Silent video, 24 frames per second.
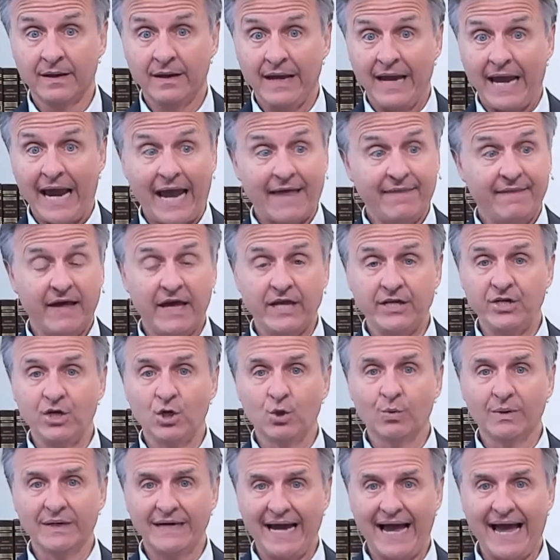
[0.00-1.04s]
And then you
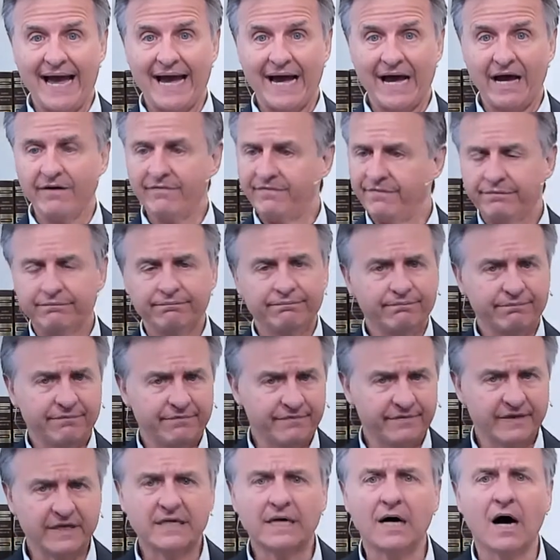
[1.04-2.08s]
would have
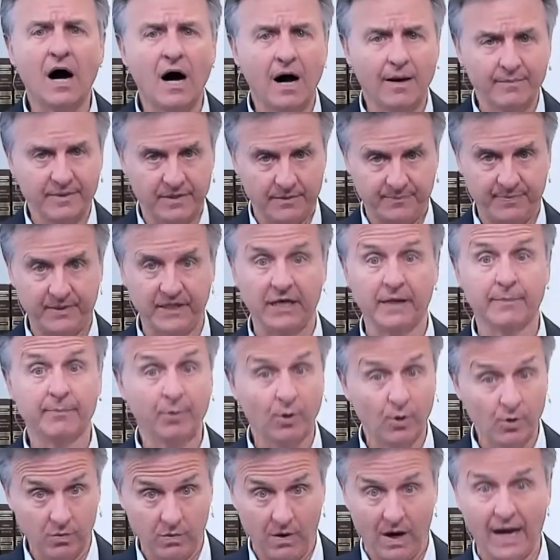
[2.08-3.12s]
the common
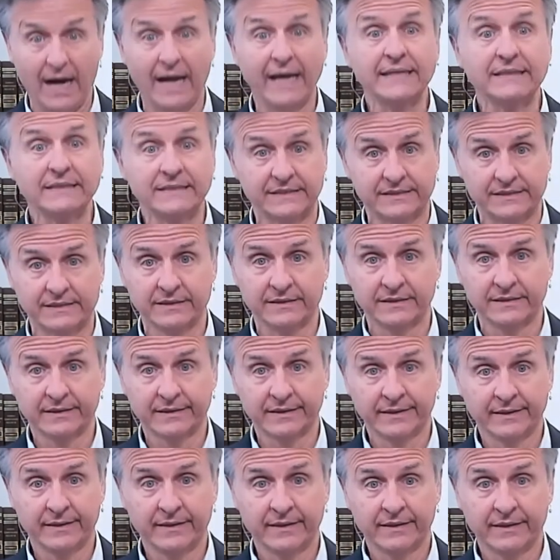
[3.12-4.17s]
people, right?
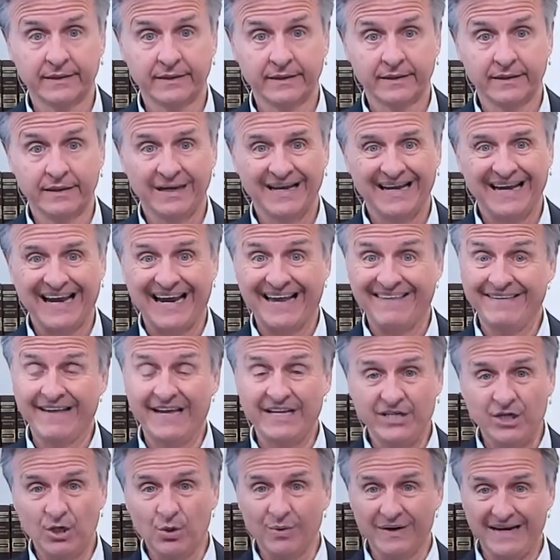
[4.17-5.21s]
And
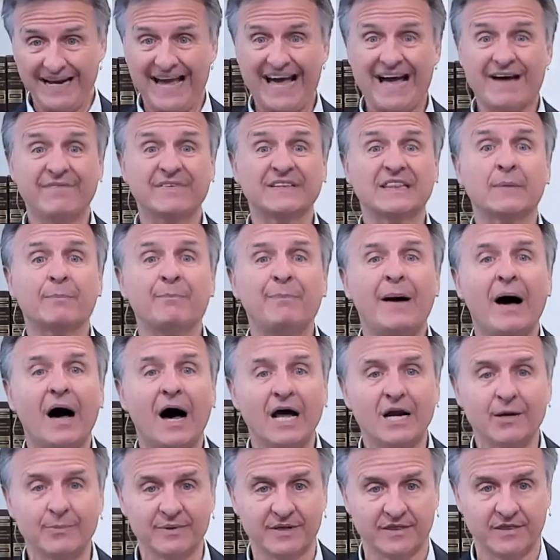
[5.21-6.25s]
then you would have at the
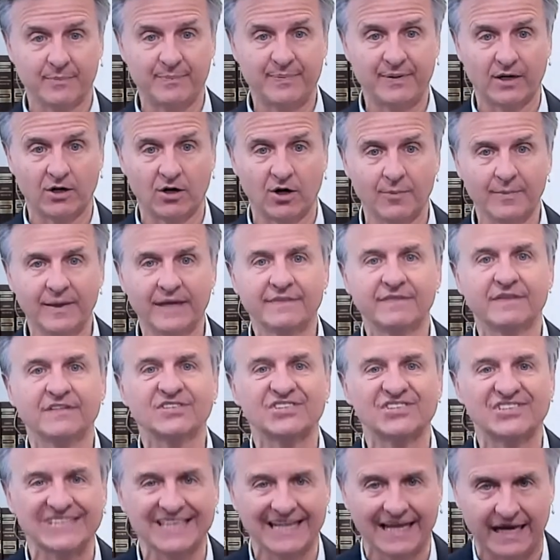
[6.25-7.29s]
bottom of the pyramid the
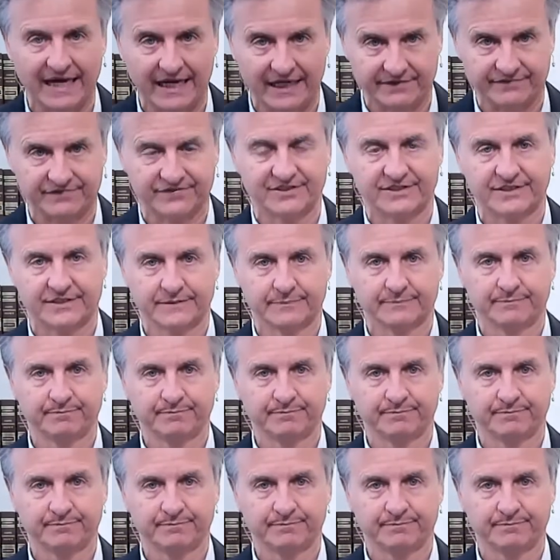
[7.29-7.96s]
slaves.